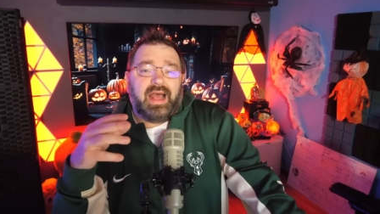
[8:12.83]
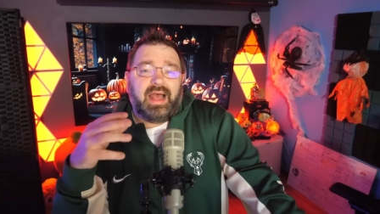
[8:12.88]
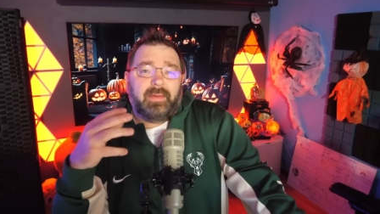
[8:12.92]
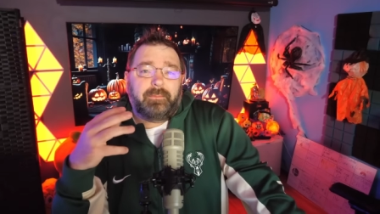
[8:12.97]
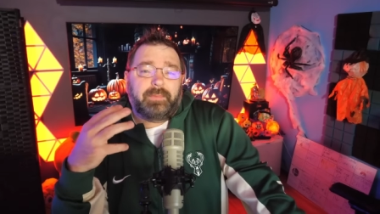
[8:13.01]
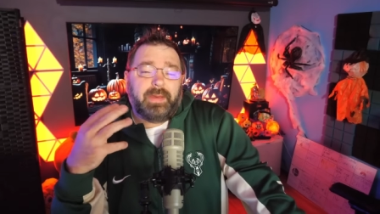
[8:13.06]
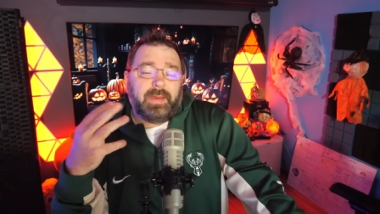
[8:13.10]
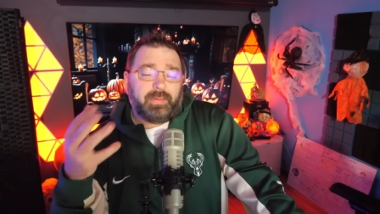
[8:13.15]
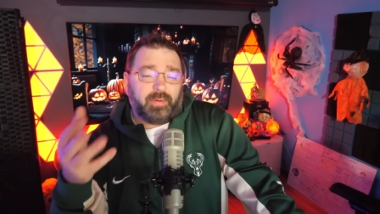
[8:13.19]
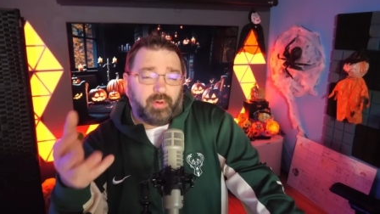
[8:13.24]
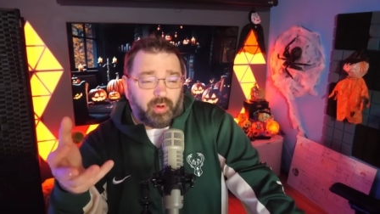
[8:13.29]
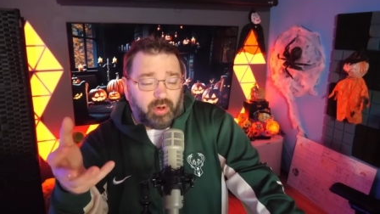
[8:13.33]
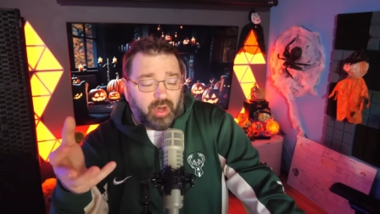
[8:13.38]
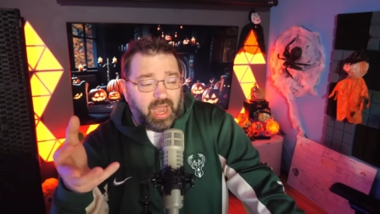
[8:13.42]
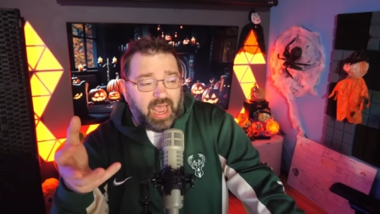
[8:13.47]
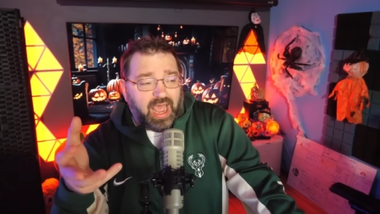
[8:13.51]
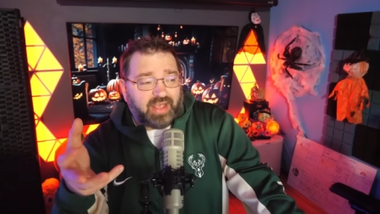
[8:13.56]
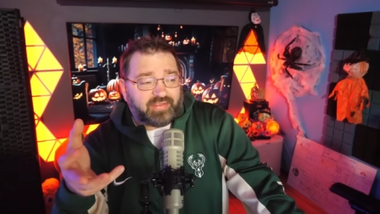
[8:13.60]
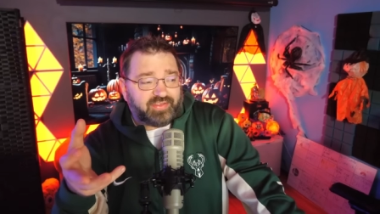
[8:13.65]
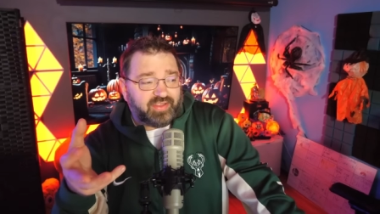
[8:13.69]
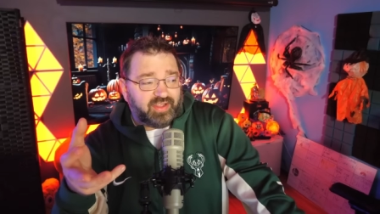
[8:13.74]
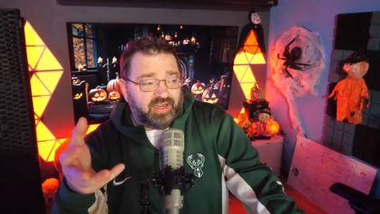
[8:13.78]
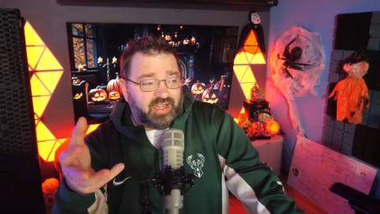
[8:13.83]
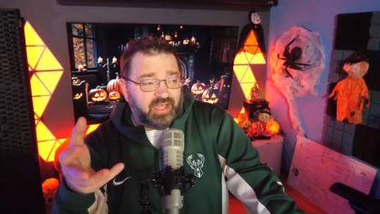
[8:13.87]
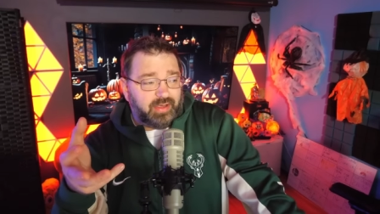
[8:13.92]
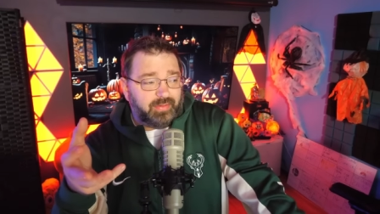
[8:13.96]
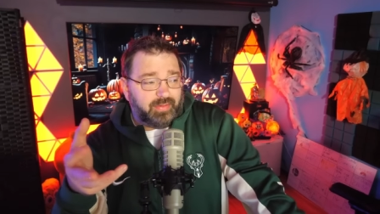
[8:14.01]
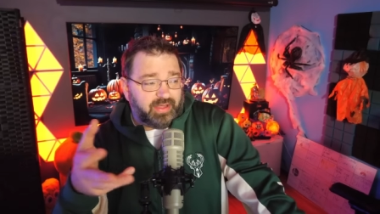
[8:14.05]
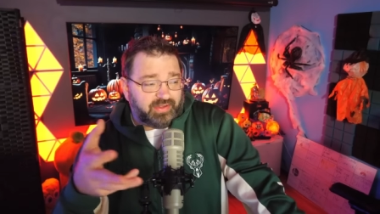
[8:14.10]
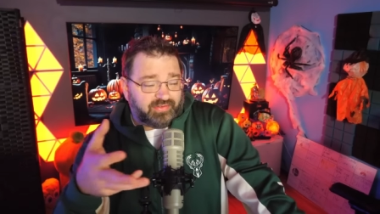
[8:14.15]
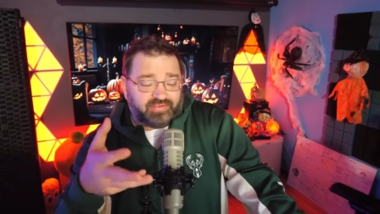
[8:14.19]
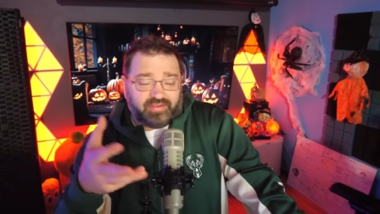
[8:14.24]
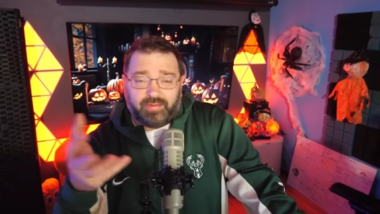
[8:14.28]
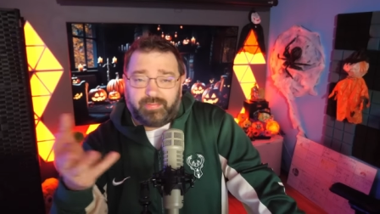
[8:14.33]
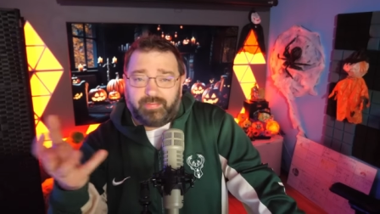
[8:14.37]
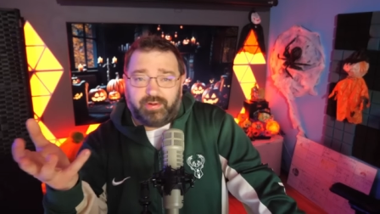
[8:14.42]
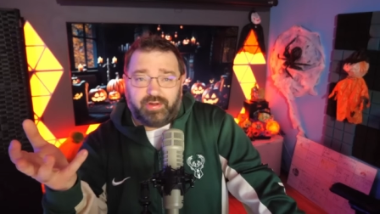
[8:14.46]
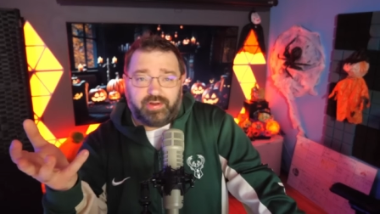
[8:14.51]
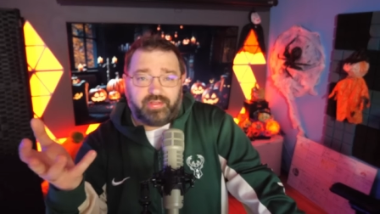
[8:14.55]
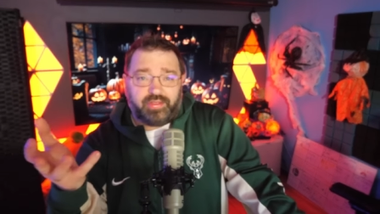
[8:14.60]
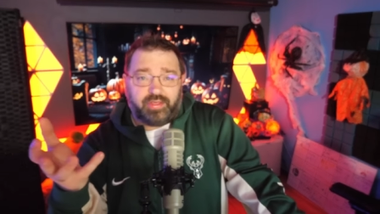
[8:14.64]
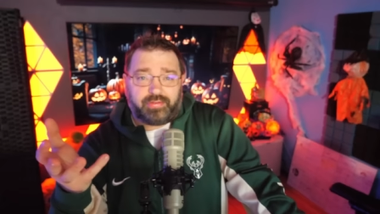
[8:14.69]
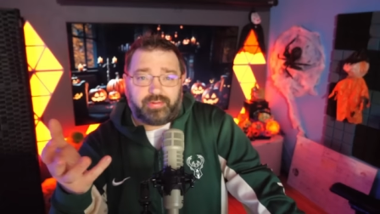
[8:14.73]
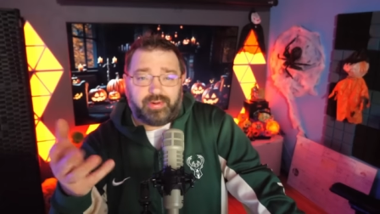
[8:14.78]
People were asking him at some point
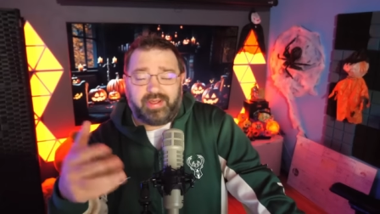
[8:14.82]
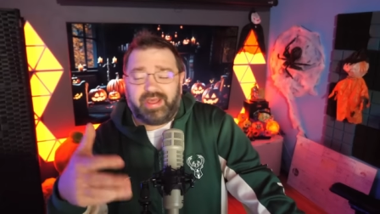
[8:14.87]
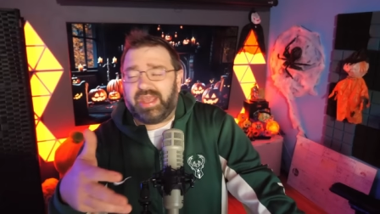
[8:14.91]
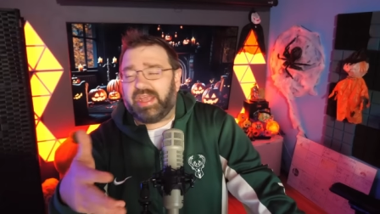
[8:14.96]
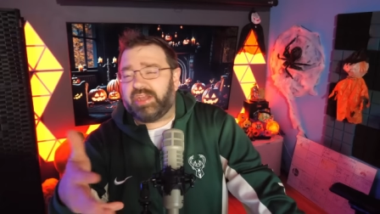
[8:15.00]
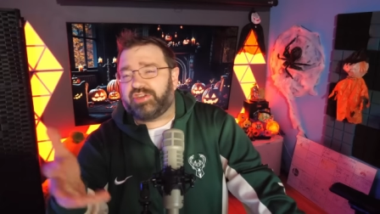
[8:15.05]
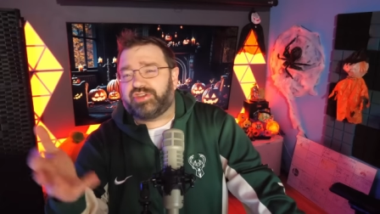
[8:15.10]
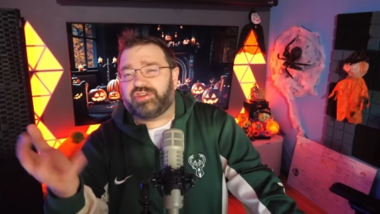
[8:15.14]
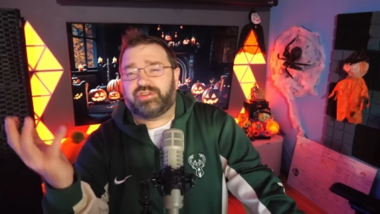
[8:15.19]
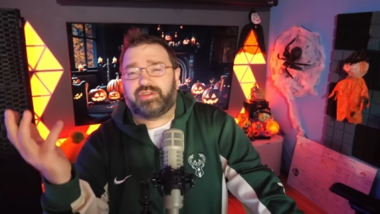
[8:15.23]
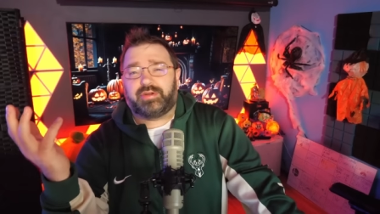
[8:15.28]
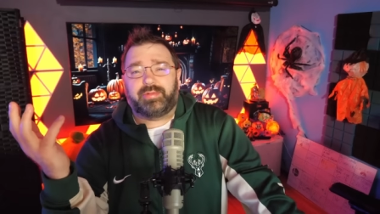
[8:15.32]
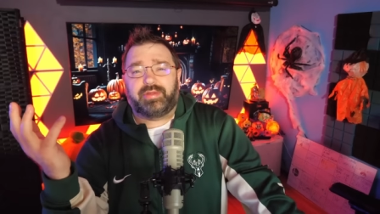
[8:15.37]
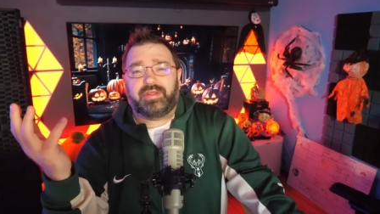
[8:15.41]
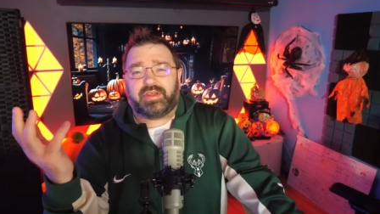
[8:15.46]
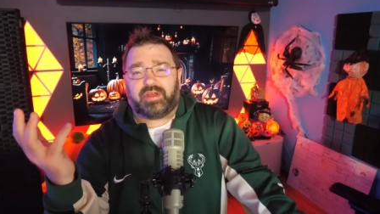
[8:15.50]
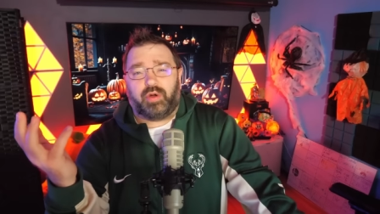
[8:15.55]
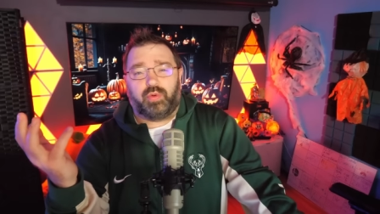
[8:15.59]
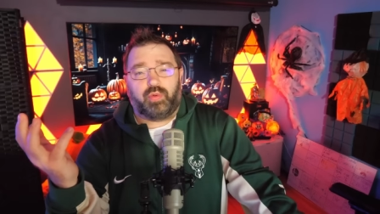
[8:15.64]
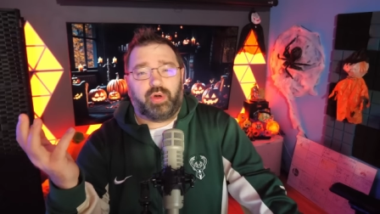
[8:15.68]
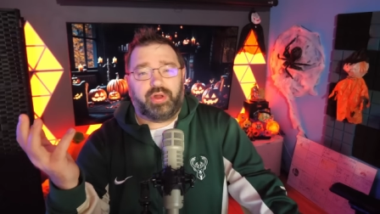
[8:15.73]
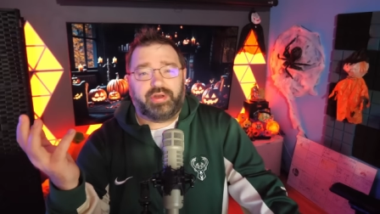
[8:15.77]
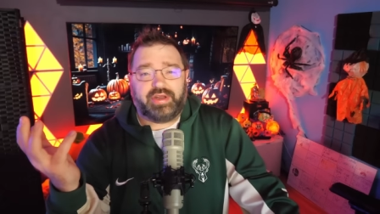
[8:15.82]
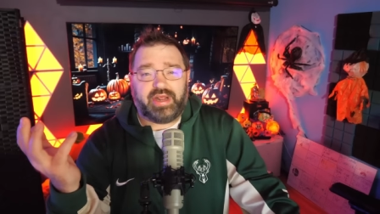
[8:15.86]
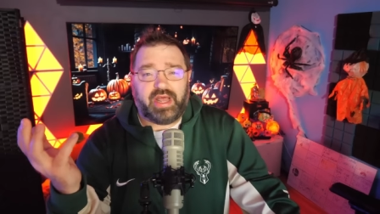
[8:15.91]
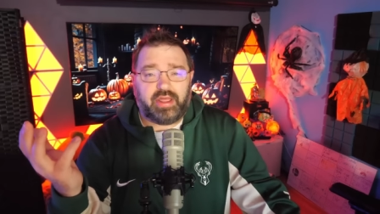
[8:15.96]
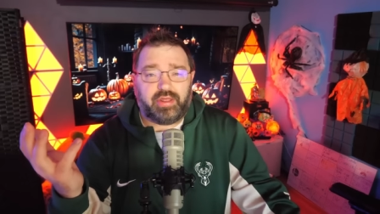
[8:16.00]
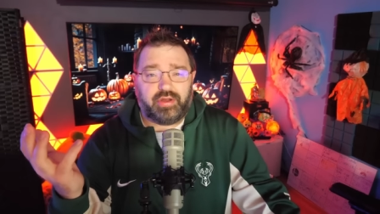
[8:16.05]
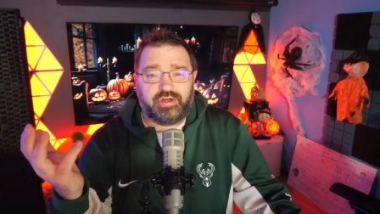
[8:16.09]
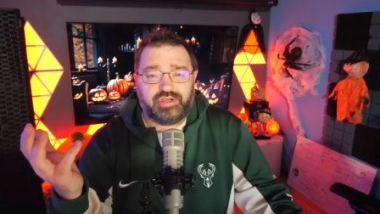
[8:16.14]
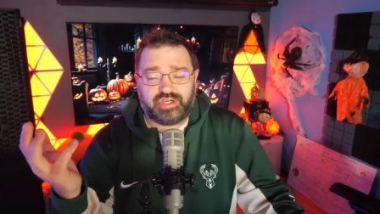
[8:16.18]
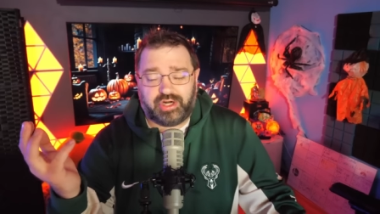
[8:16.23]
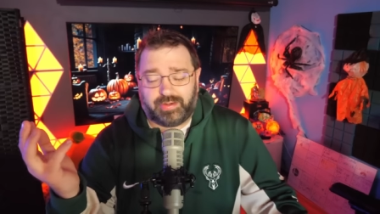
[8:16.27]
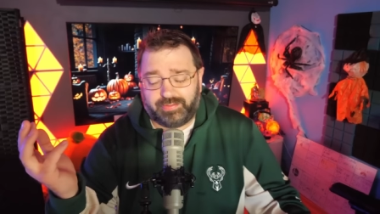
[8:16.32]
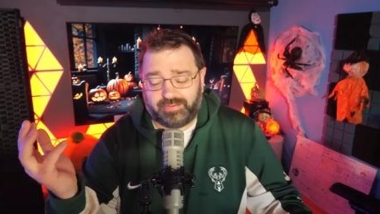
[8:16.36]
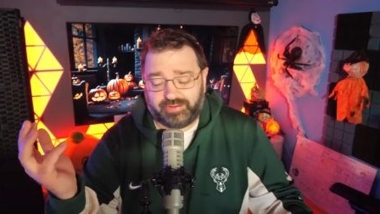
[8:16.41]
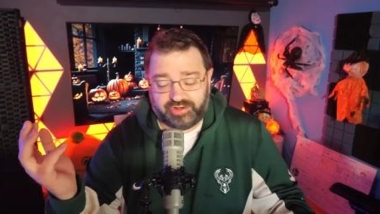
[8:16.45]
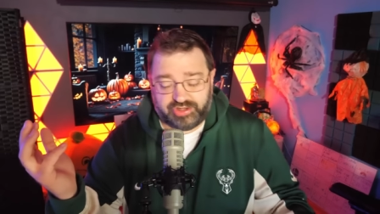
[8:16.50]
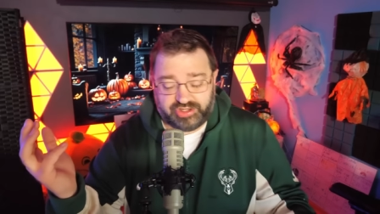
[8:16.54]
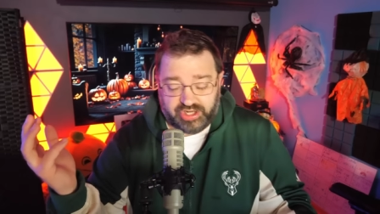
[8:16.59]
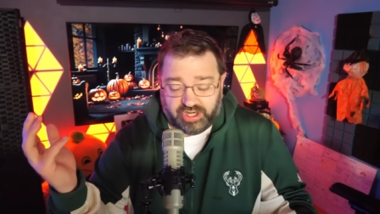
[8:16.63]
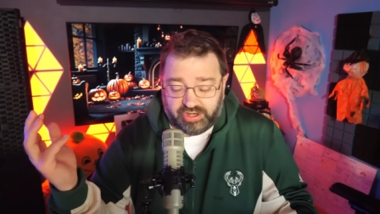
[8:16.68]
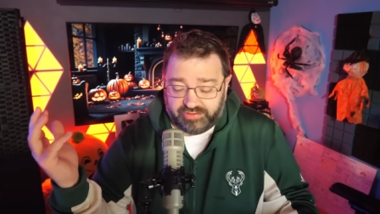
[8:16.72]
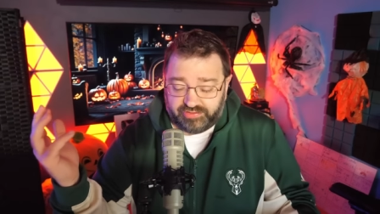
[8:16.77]
in the thread, hey, shouldn't there be like a $1 jump in the
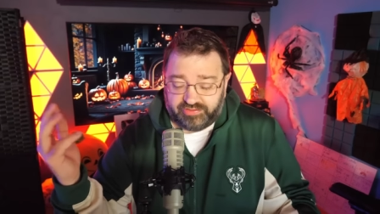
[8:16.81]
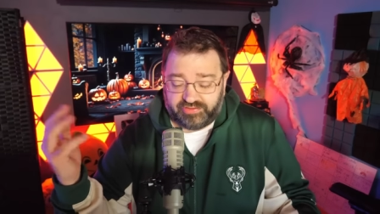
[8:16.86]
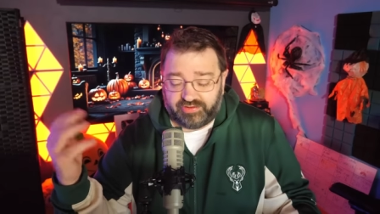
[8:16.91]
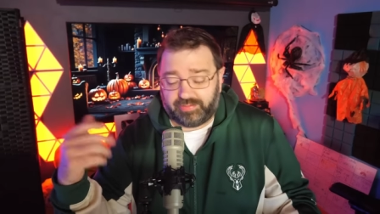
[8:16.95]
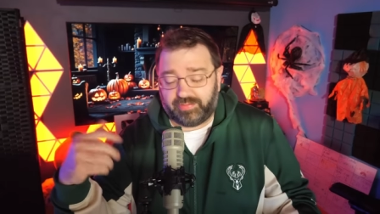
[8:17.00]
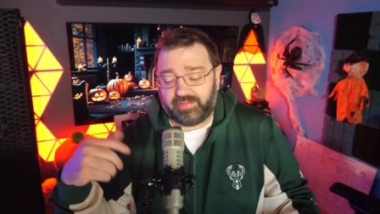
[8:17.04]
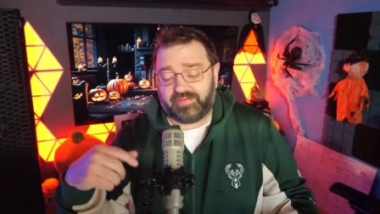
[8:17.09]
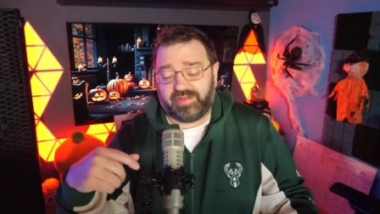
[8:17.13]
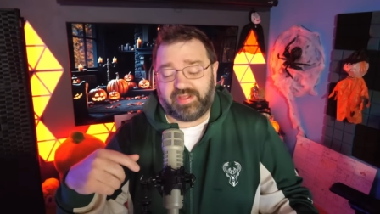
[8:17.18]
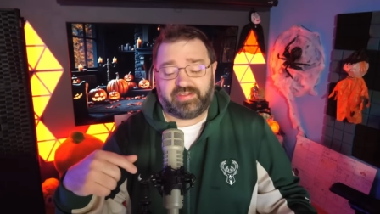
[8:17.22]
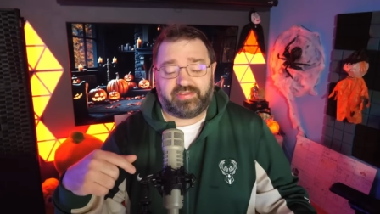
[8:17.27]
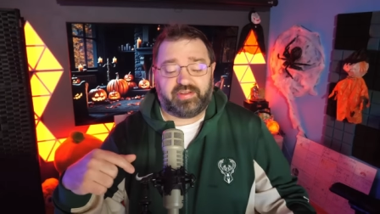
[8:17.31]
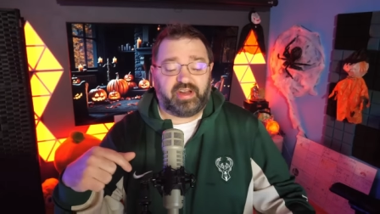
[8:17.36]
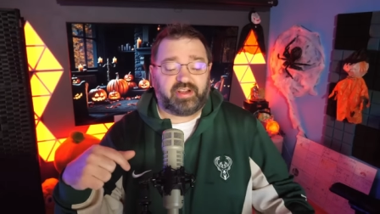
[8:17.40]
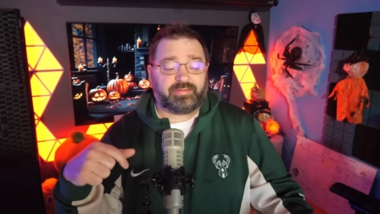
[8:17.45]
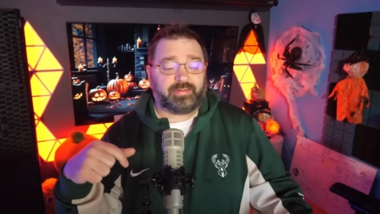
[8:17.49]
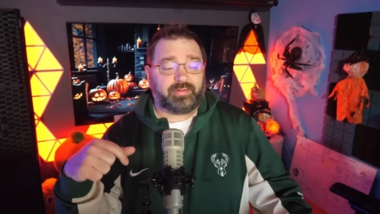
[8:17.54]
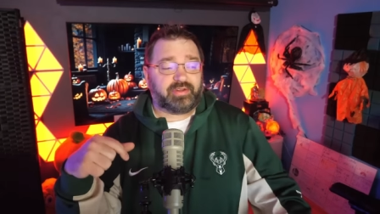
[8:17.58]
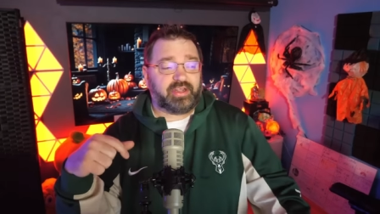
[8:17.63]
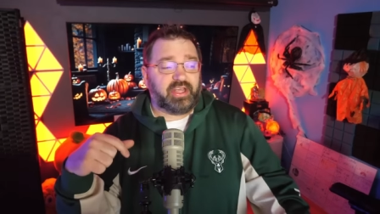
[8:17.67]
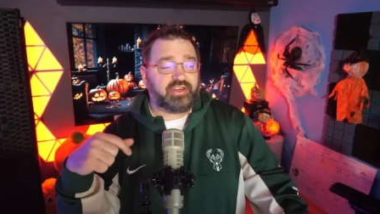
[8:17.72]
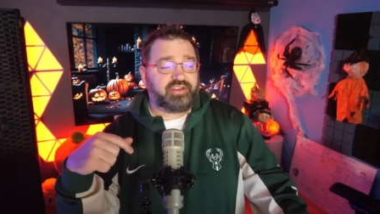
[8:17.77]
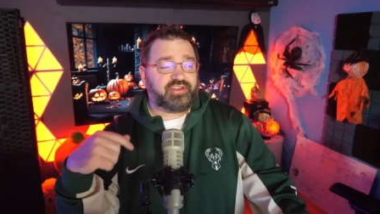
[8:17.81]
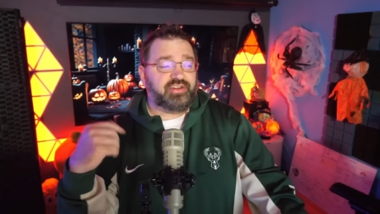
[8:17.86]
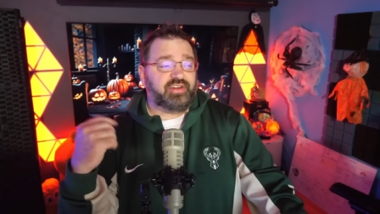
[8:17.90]
shares or something if that's an expectation?